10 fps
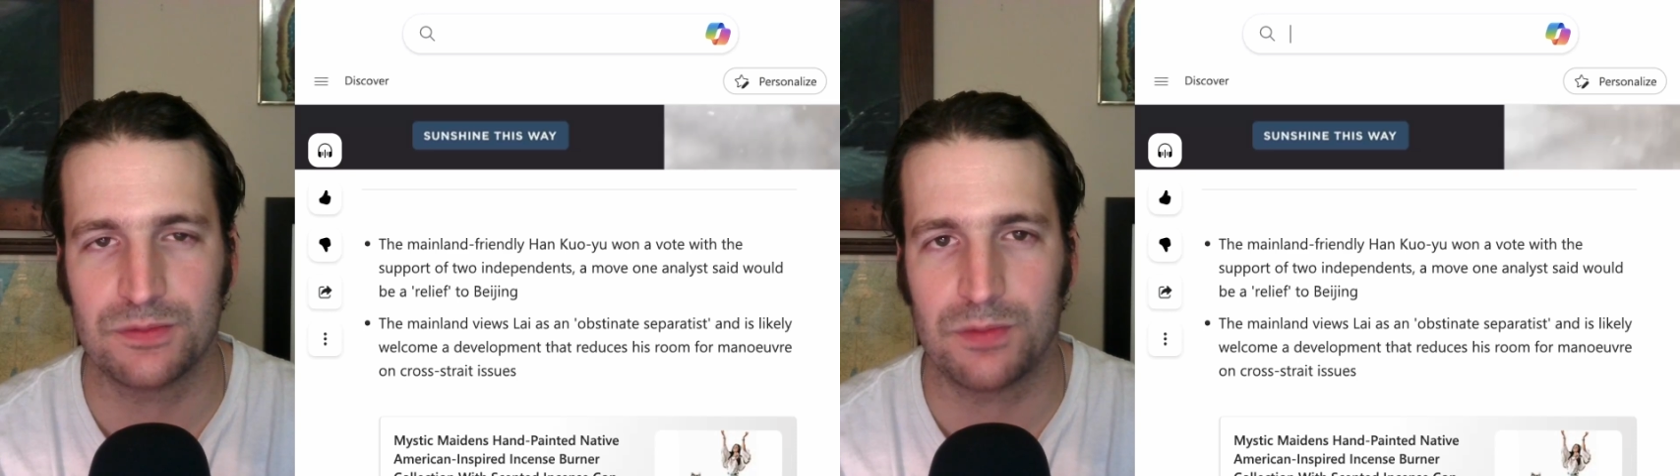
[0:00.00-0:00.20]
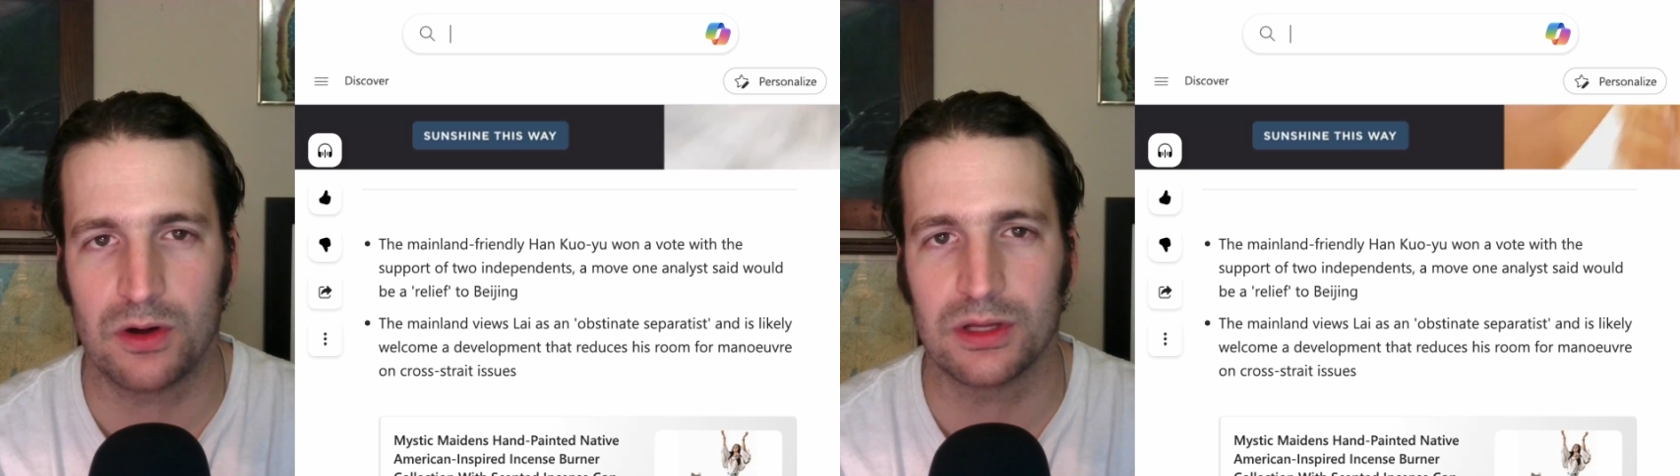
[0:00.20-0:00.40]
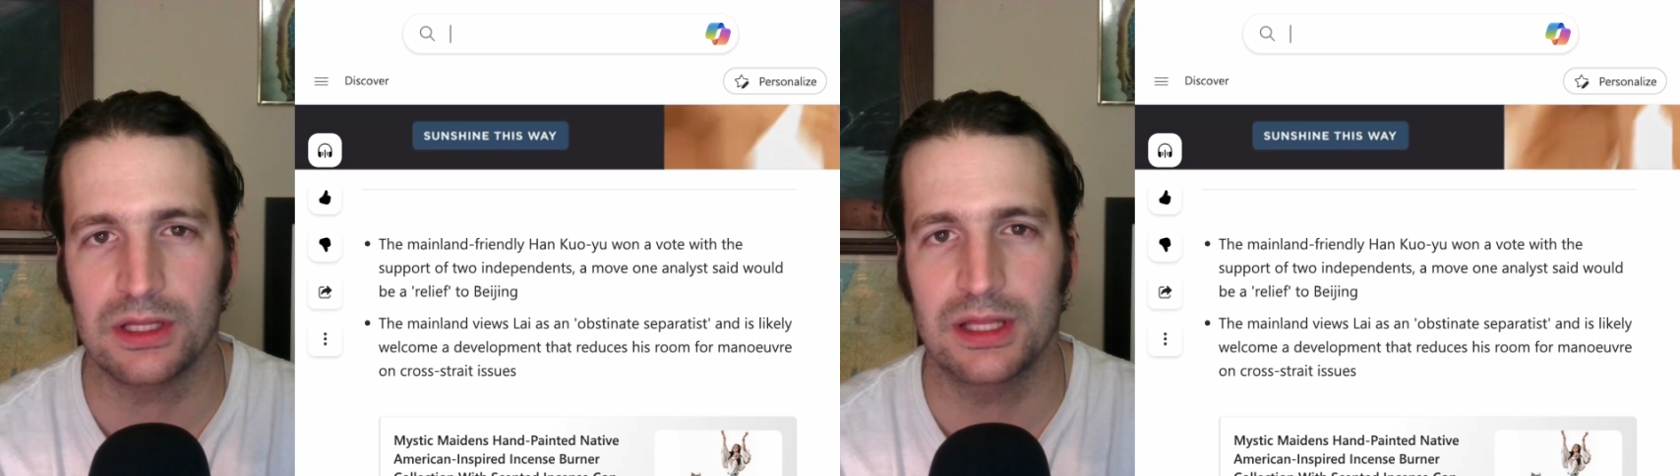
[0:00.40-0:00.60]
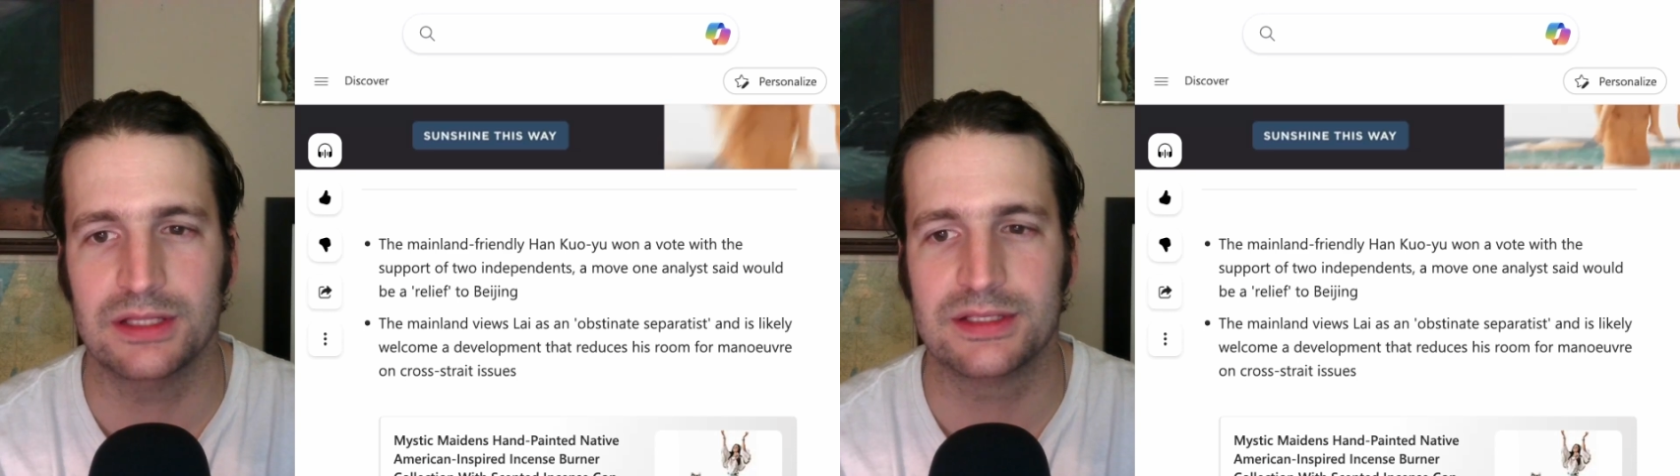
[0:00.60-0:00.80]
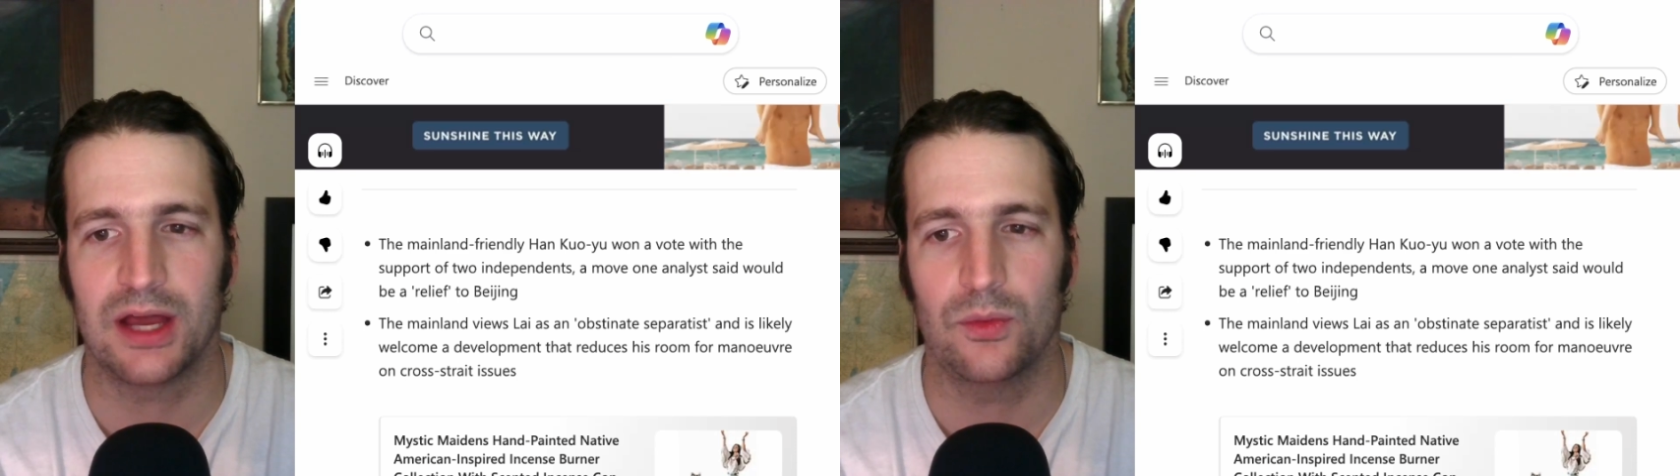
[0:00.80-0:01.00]
party
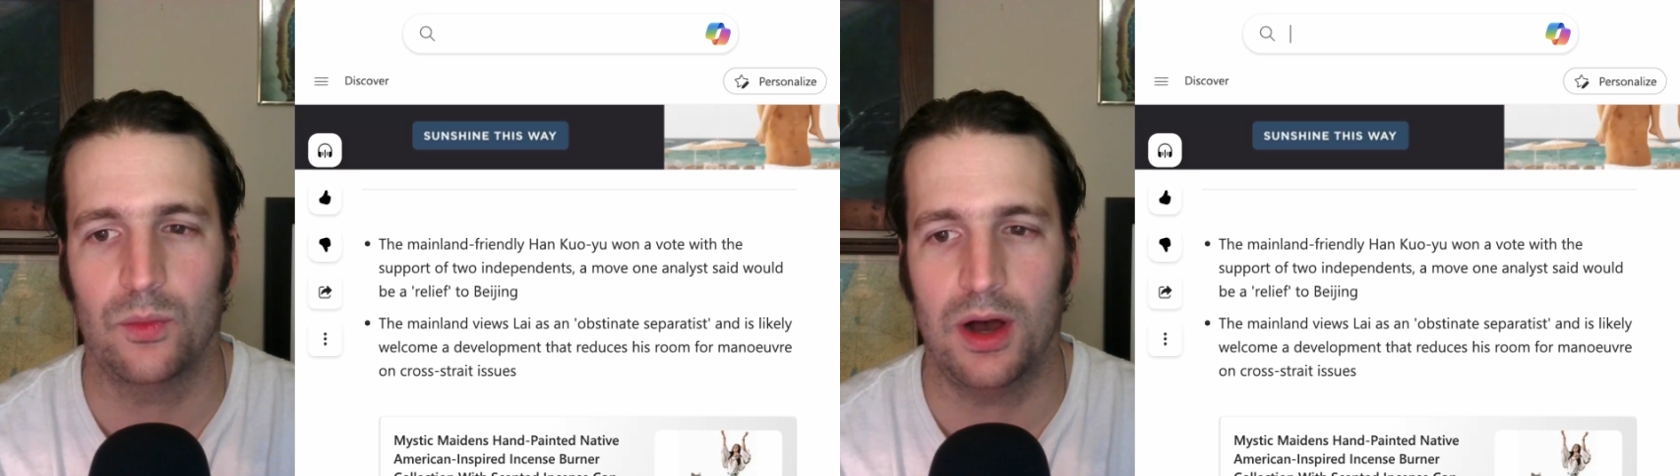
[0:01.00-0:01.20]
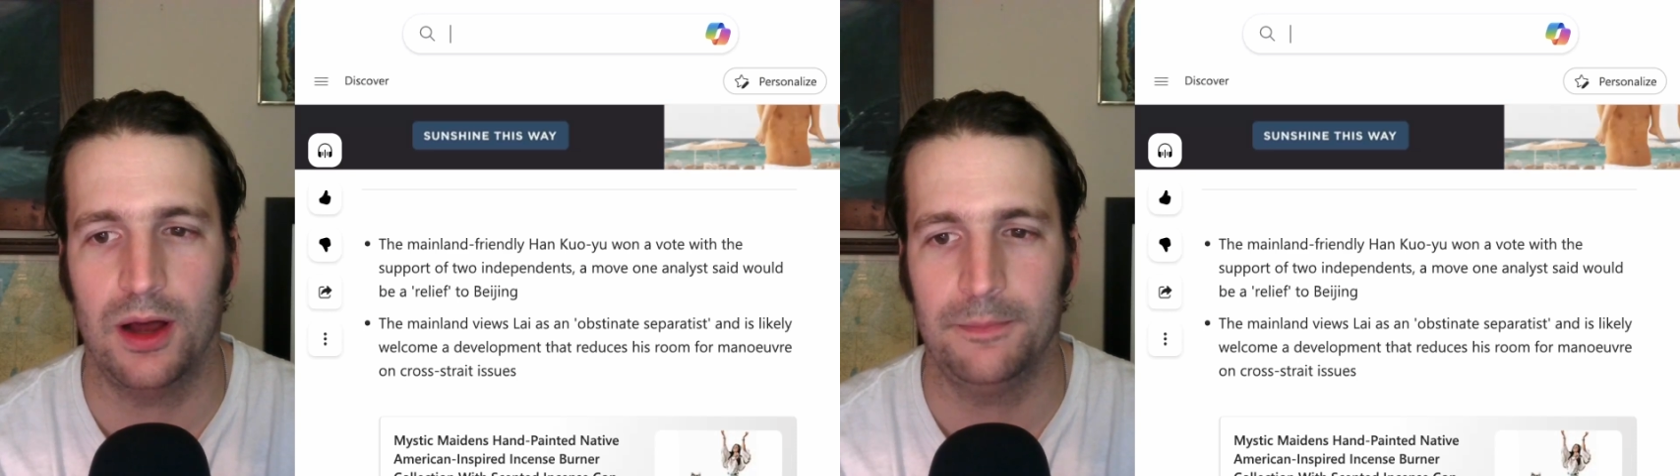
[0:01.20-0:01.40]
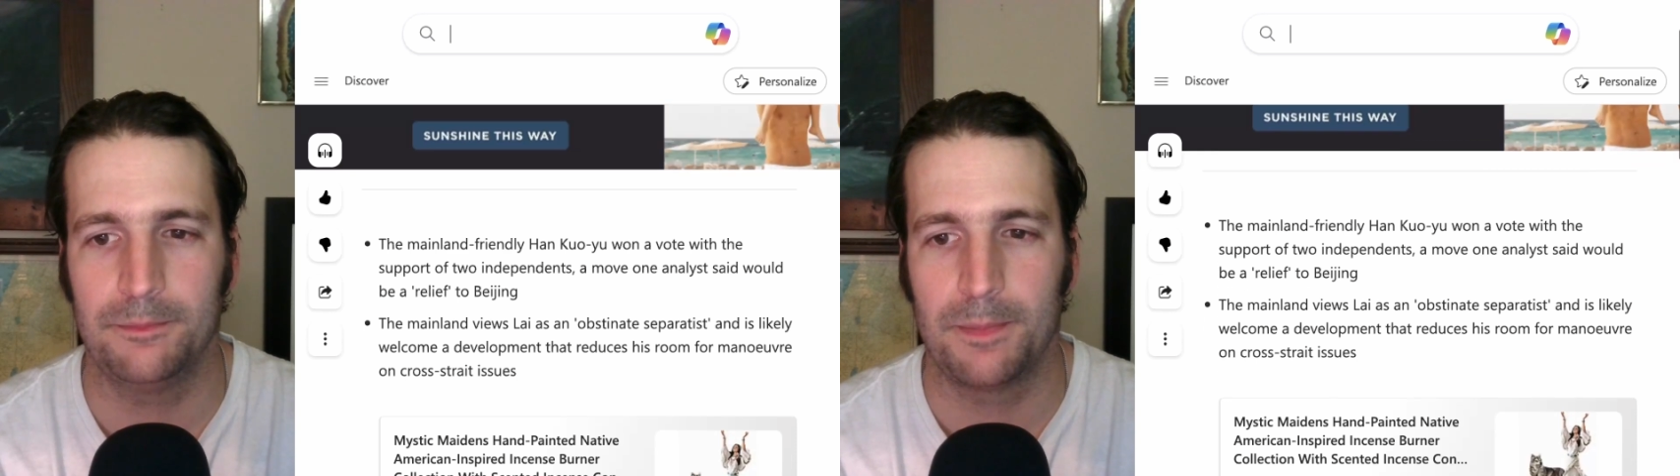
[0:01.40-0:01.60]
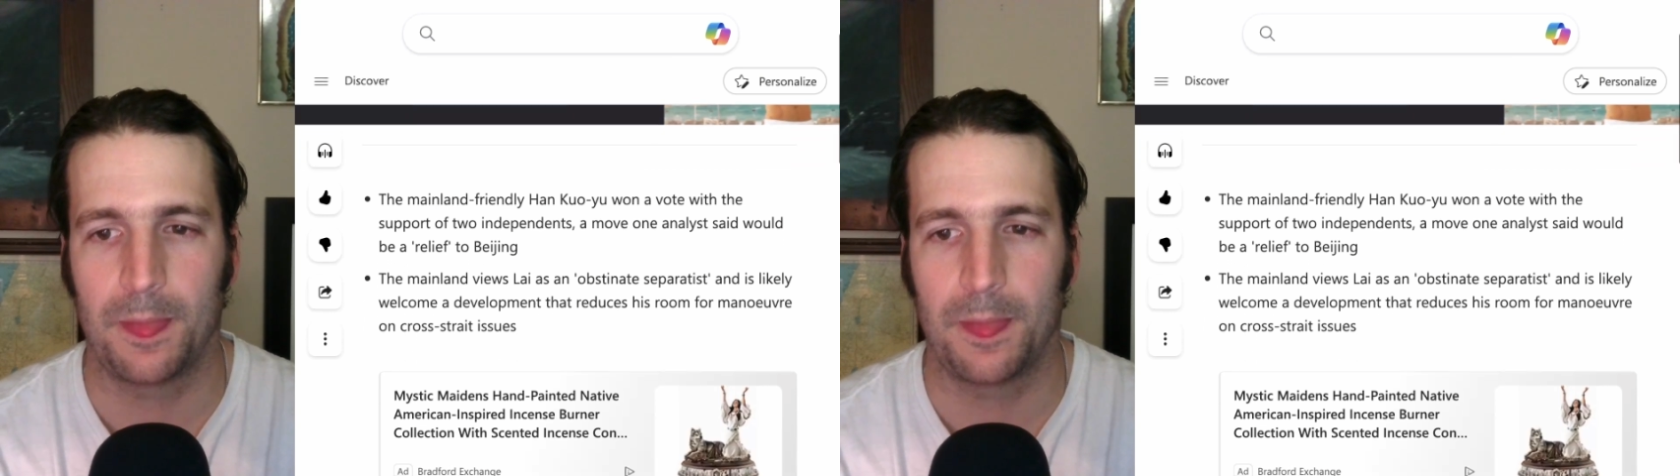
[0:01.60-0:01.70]
in Taiwan